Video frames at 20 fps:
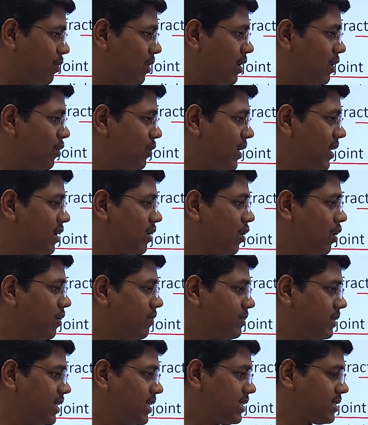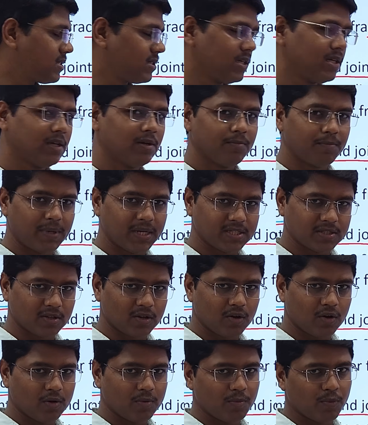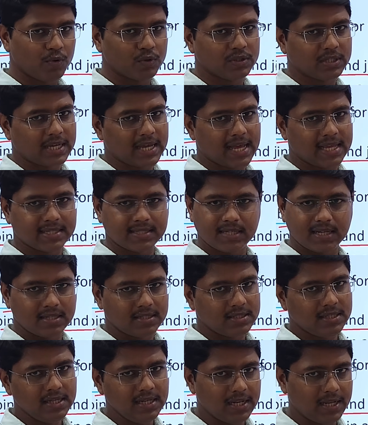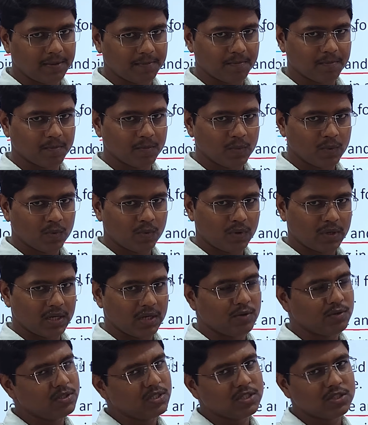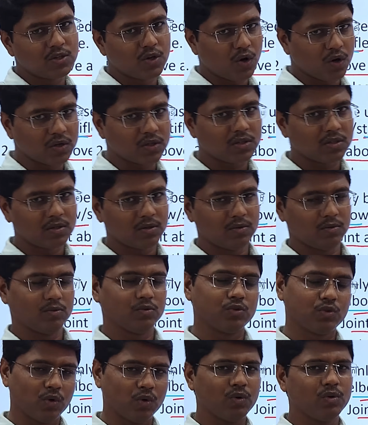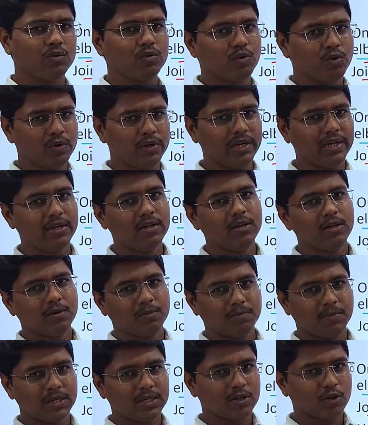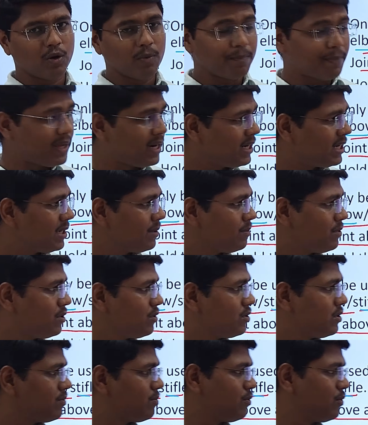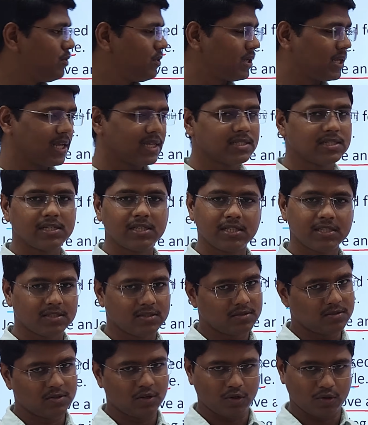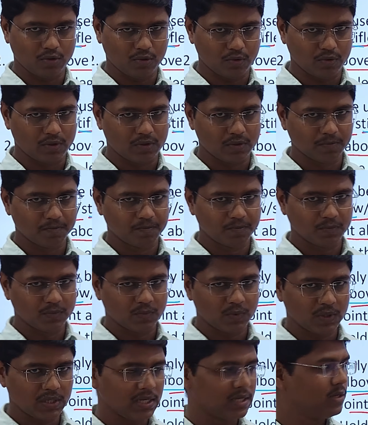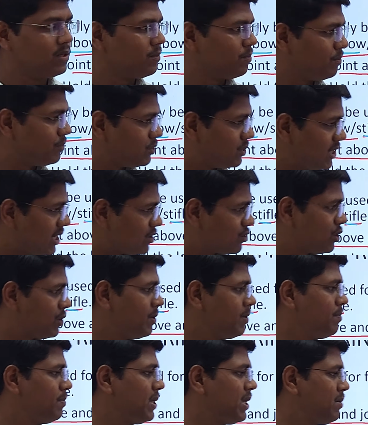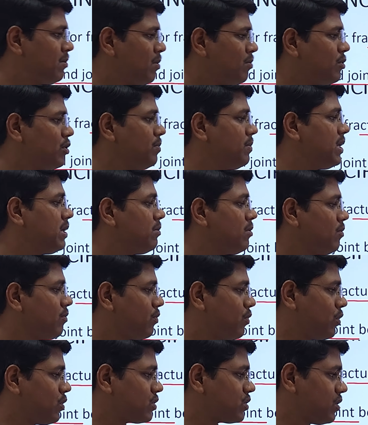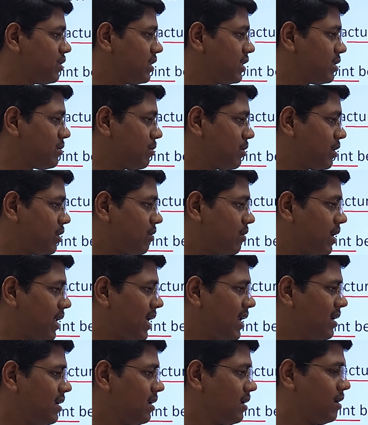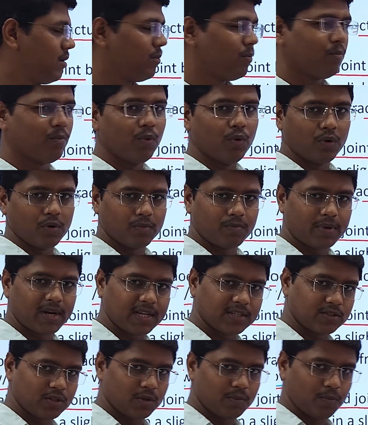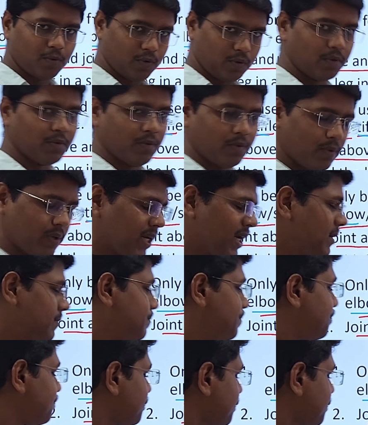loading of this pressure on both cast and the limb. Okay, which is not though good, but comparative to the full cast it is not good. Okay, there should be minimum to minimum force on this particular bone, fractured bone. Okay,